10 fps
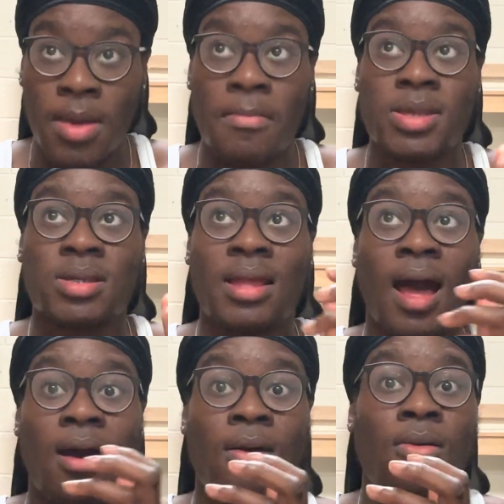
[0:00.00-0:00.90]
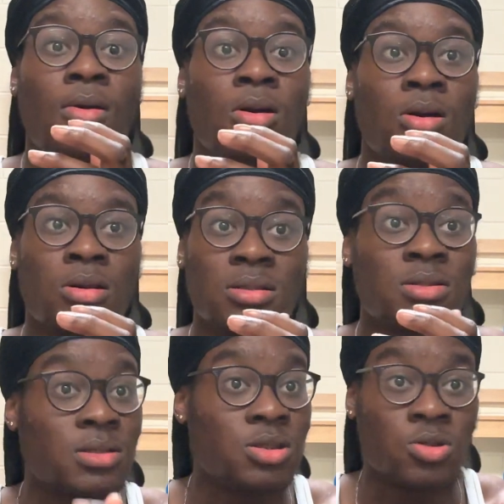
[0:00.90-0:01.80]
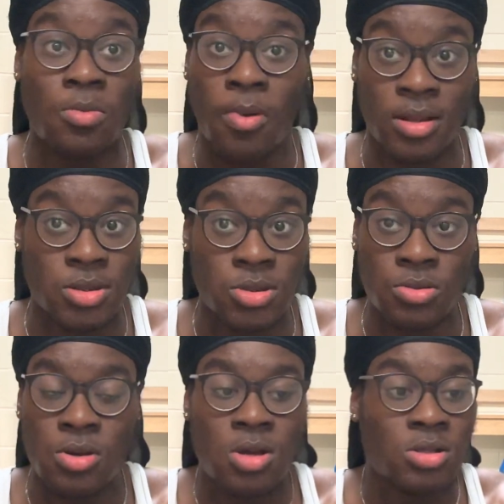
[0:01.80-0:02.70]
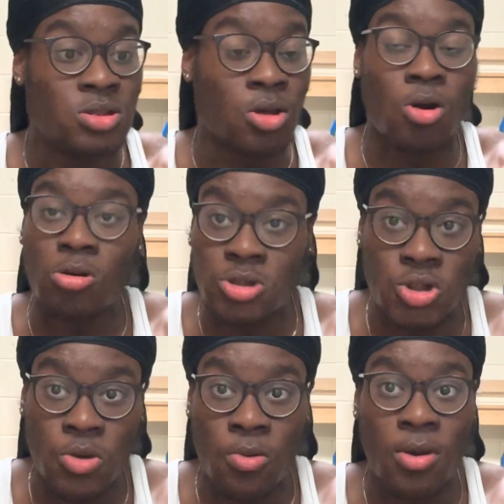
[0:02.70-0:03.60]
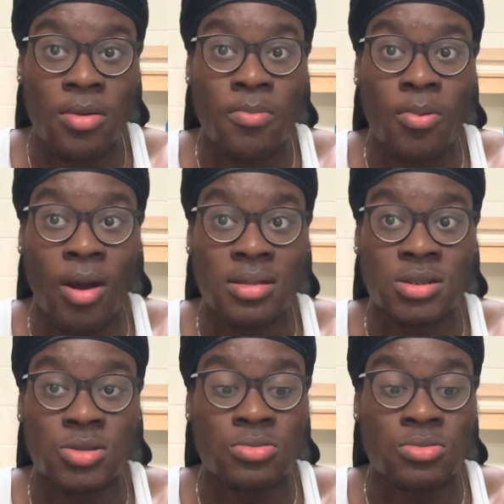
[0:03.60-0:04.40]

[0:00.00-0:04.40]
based on how the situations you were brought to, the culture you were brought into.